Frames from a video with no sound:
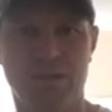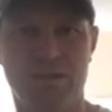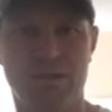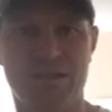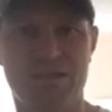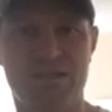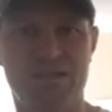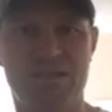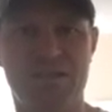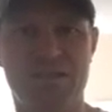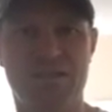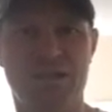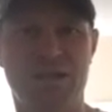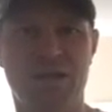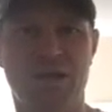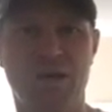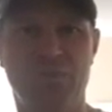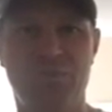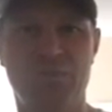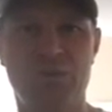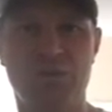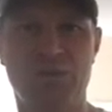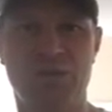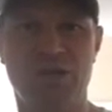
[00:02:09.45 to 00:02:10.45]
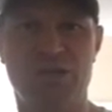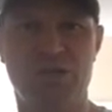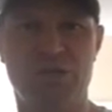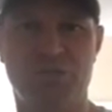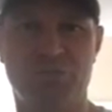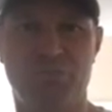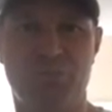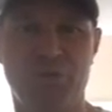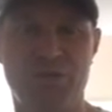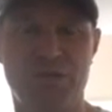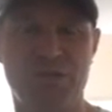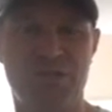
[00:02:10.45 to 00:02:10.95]
This is to help you get
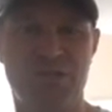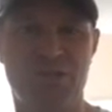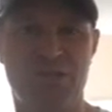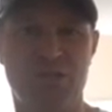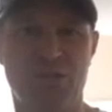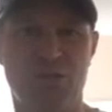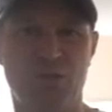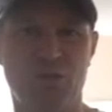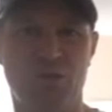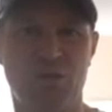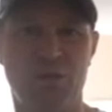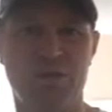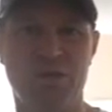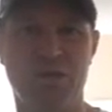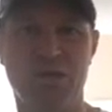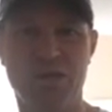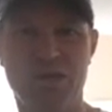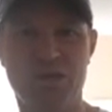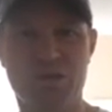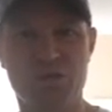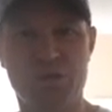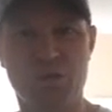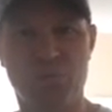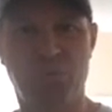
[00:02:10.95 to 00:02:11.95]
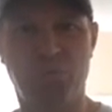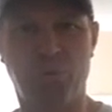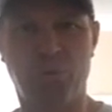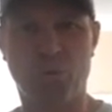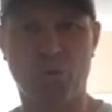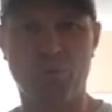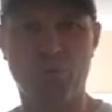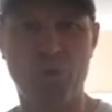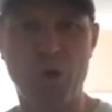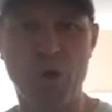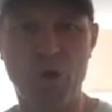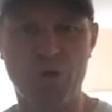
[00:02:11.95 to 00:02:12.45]
your business going. So
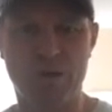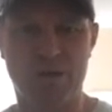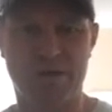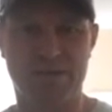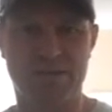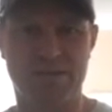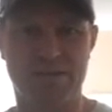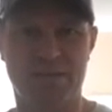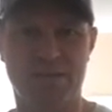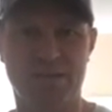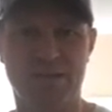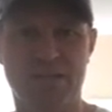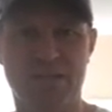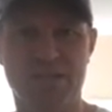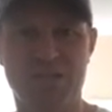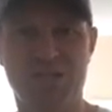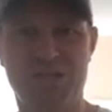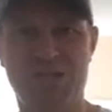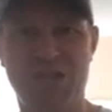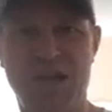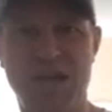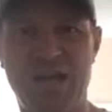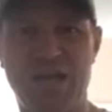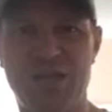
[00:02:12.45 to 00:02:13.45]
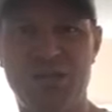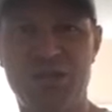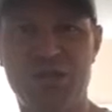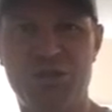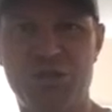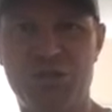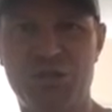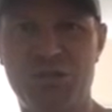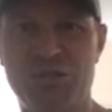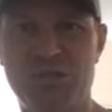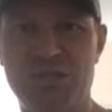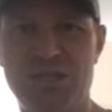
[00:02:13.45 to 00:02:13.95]
promote it. Challenge
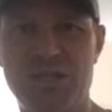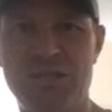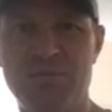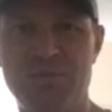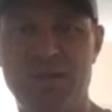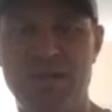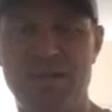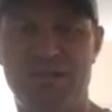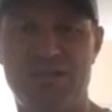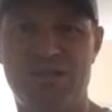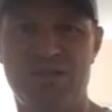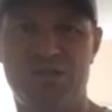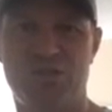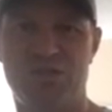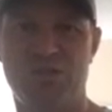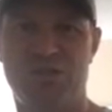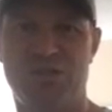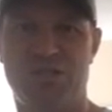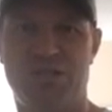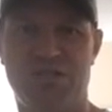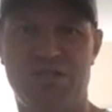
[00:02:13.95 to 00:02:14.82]
your teammates to do the